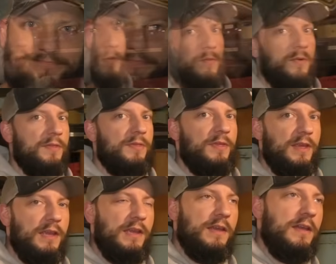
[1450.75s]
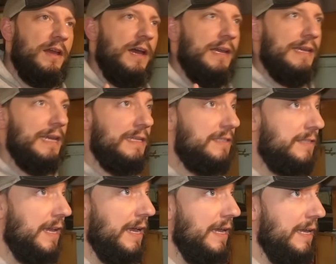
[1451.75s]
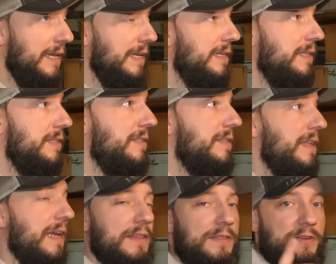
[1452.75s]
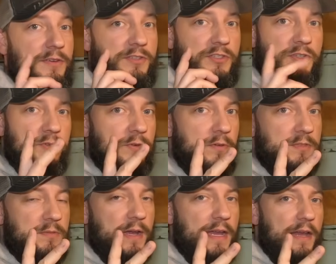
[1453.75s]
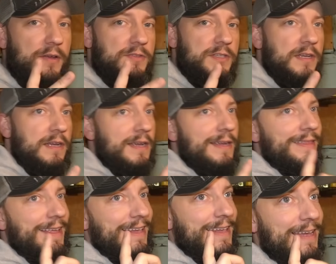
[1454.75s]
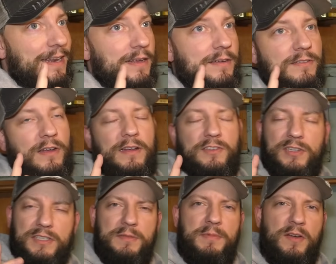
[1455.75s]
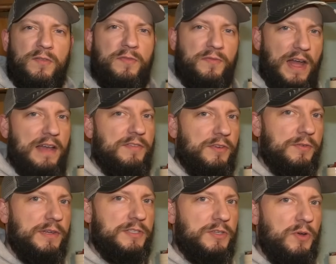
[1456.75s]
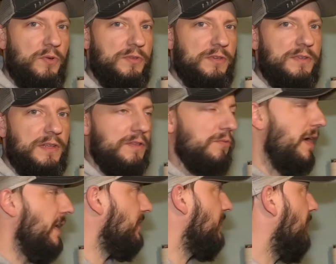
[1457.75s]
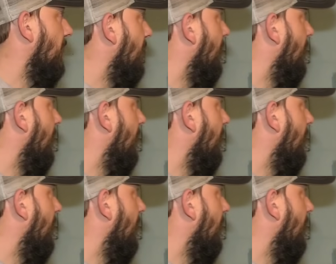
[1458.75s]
One thing I can say is that there's 2 rooms in my house that get just about 5 degrees colder than the rest.